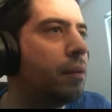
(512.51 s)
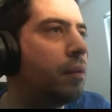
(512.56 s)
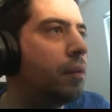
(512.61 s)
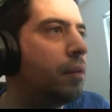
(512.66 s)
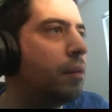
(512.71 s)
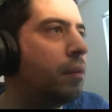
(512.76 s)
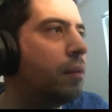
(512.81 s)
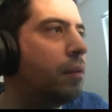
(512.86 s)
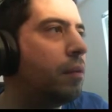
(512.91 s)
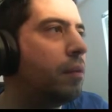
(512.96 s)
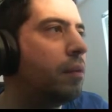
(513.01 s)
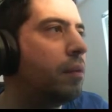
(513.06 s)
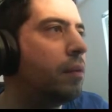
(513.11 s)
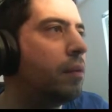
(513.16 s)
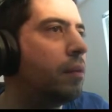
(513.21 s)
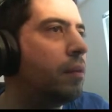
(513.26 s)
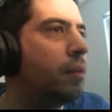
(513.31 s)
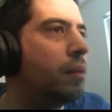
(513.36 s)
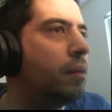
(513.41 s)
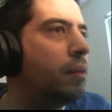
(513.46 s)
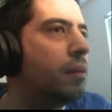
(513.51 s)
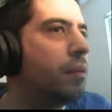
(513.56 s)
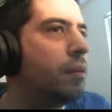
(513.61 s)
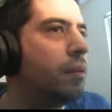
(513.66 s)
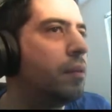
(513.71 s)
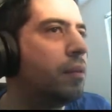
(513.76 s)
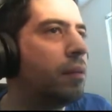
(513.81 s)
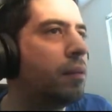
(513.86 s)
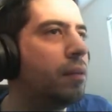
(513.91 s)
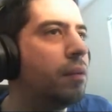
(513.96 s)

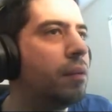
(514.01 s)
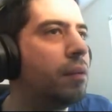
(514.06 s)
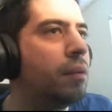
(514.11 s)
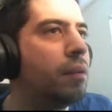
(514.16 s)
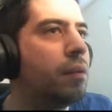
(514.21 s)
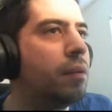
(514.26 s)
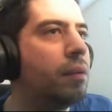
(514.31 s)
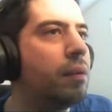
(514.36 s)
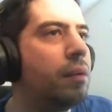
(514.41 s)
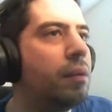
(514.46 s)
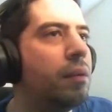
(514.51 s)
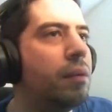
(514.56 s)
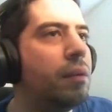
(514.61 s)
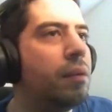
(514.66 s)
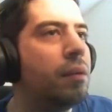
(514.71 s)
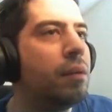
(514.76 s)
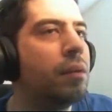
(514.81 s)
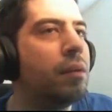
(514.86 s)
(no one is talking)